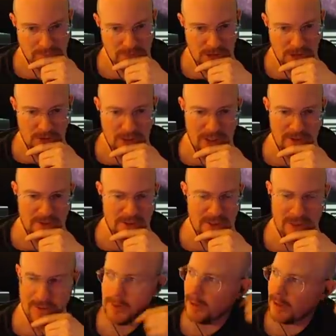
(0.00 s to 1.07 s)
Although, how does
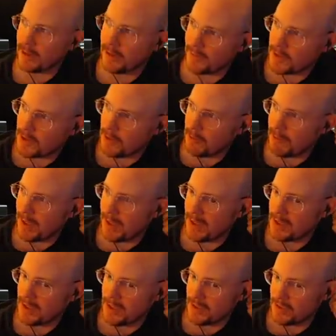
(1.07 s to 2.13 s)
that work? If it's OP, is it